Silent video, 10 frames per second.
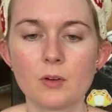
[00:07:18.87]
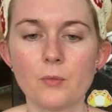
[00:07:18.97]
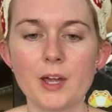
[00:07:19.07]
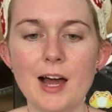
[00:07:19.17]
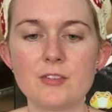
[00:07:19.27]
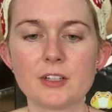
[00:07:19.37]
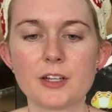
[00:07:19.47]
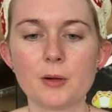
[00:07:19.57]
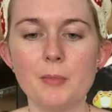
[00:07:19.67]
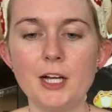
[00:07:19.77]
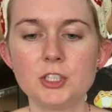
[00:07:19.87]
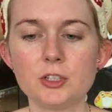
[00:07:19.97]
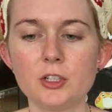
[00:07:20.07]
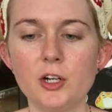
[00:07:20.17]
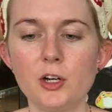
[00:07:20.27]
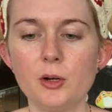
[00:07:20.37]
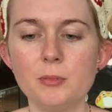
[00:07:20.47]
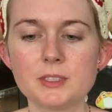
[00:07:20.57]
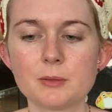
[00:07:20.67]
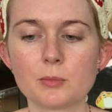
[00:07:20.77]
We have a little
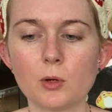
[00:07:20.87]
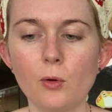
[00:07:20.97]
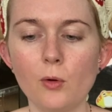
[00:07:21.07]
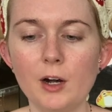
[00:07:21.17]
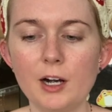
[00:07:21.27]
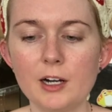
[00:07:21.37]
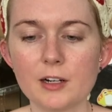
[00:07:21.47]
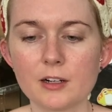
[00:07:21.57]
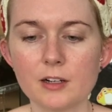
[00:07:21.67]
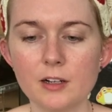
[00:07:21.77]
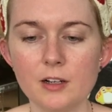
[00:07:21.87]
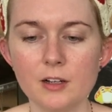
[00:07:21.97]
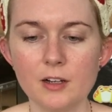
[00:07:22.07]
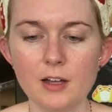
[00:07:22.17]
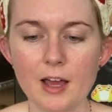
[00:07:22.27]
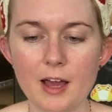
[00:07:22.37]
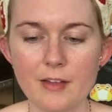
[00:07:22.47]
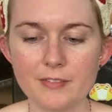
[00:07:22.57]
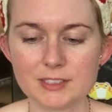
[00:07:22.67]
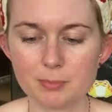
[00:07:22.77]
mushroom, some cork.
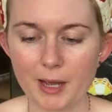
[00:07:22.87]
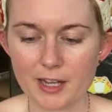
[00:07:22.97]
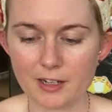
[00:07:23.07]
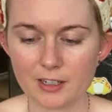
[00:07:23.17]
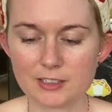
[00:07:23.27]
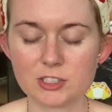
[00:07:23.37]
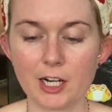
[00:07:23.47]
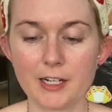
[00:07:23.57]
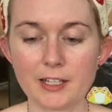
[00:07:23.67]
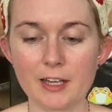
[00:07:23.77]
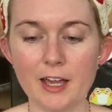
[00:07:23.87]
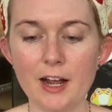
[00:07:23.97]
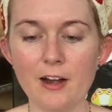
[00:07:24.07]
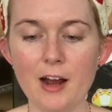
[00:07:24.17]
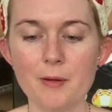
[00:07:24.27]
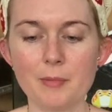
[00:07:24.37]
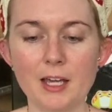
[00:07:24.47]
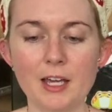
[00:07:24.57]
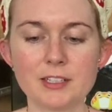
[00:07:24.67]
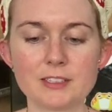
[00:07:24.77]
And the spider is trying to kick hair at
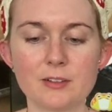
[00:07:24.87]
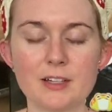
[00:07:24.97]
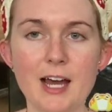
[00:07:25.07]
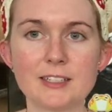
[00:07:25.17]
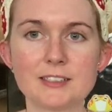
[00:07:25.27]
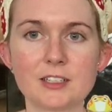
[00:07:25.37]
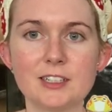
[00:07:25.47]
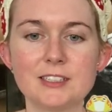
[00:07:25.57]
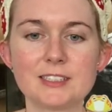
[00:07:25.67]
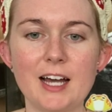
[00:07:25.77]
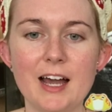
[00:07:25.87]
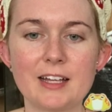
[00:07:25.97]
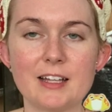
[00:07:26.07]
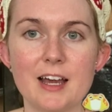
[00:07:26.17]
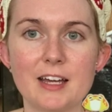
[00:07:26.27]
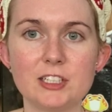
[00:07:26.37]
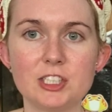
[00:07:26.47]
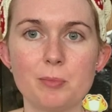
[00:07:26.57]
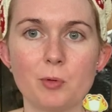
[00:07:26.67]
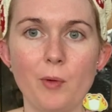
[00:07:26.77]
me, so that's a good sign that it
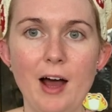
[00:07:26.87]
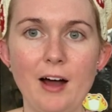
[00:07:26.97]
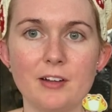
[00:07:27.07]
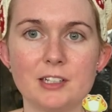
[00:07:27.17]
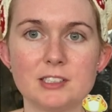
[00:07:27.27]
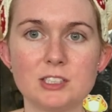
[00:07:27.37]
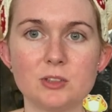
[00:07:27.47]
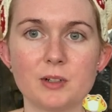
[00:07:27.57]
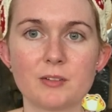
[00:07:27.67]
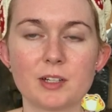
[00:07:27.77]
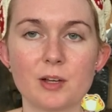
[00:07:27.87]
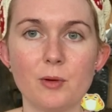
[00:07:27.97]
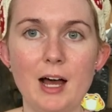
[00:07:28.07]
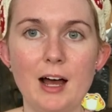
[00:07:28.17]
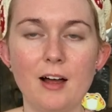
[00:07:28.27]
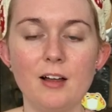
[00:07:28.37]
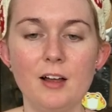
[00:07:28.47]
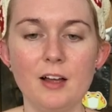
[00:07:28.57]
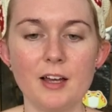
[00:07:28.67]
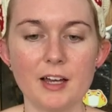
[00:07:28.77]
shipped well and it's doing really well.
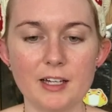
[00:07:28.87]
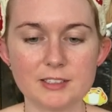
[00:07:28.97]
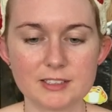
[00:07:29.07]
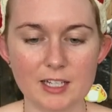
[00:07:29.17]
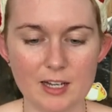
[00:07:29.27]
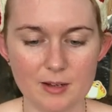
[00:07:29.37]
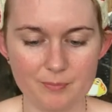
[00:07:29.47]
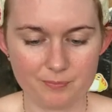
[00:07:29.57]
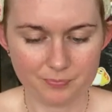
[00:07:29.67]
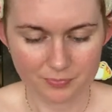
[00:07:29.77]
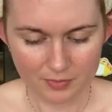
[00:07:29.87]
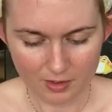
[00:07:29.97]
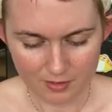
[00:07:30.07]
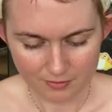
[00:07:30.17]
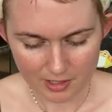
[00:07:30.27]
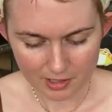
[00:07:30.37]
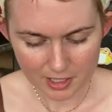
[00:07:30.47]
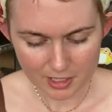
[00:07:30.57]
It's very